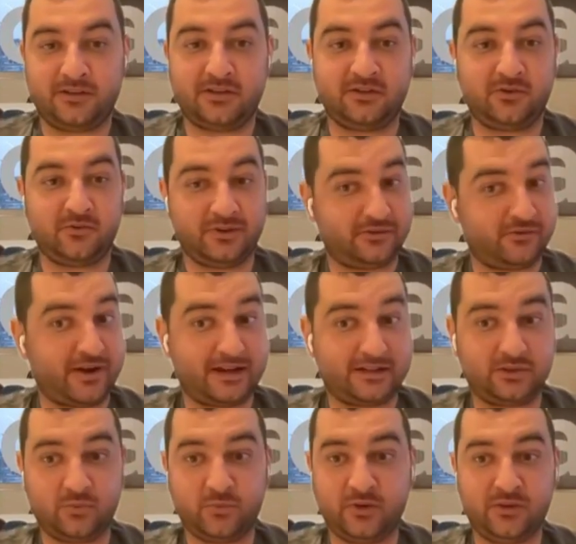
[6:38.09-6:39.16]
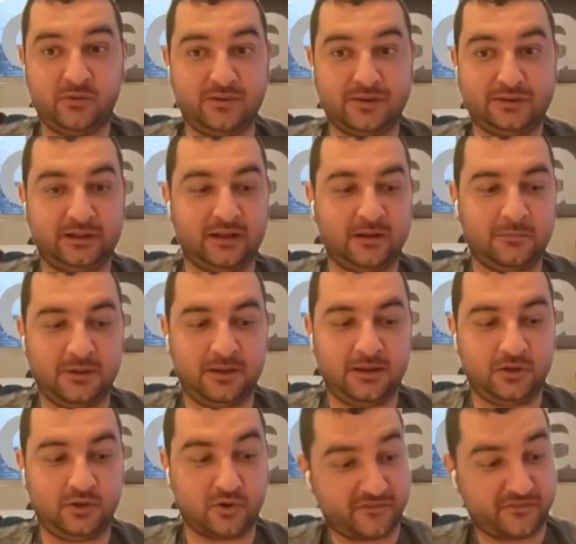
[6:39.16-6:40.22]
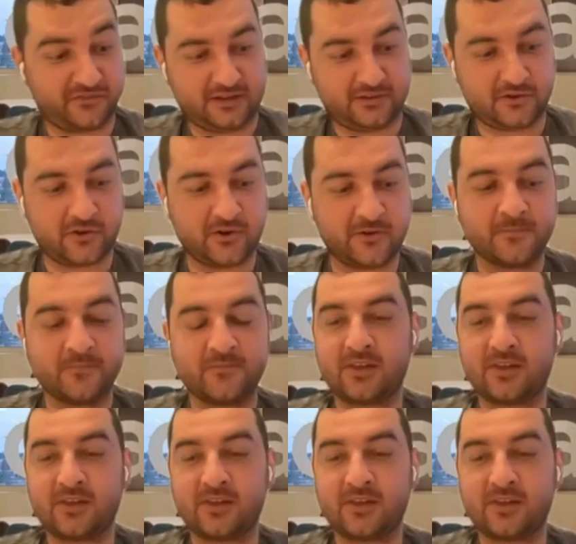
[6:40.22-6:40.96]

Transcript: that you're interacting with, that can be your vendor,